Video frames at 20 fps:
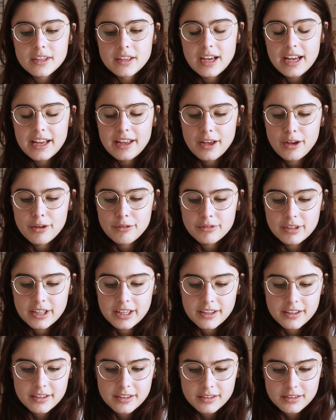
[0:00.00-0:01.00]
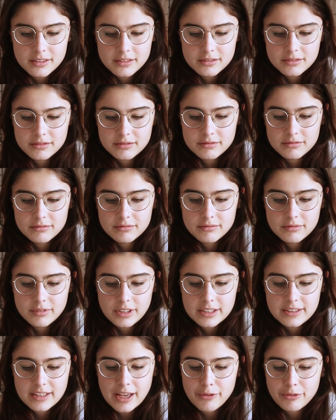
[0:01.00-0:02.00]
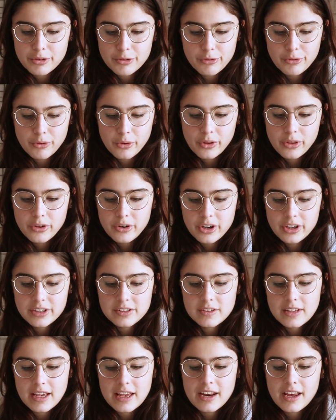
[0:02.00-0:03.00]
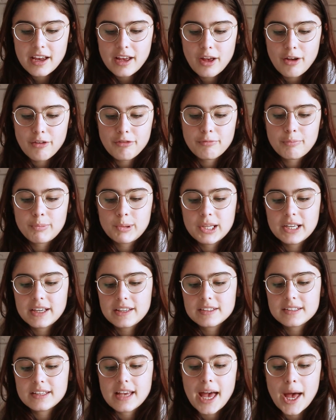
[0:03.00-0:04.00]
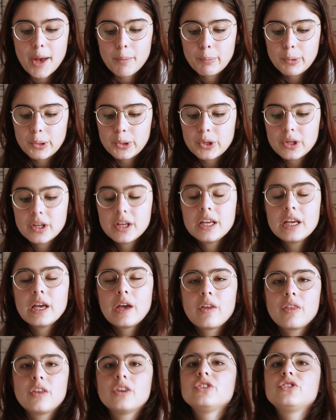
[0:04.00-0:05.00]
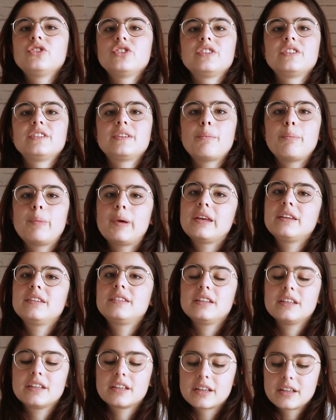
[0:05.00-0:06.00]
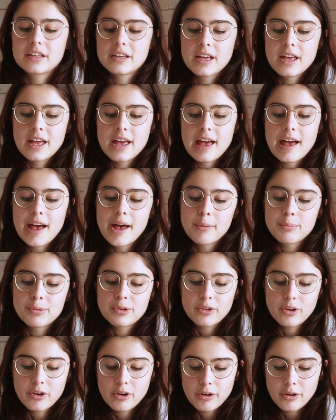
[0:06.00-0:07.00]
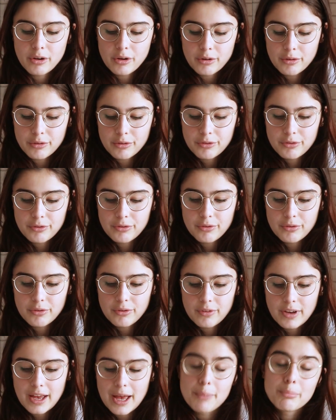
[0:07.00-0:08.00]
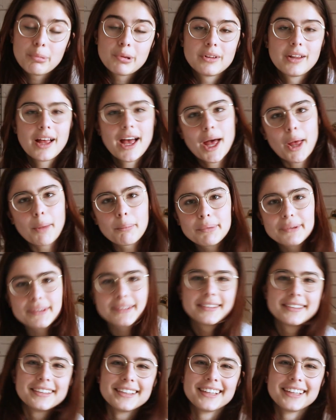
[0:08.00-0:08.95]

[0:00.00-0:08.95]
have like 7 folders and I have plus Apple. They're just the basic apps of Apple apps.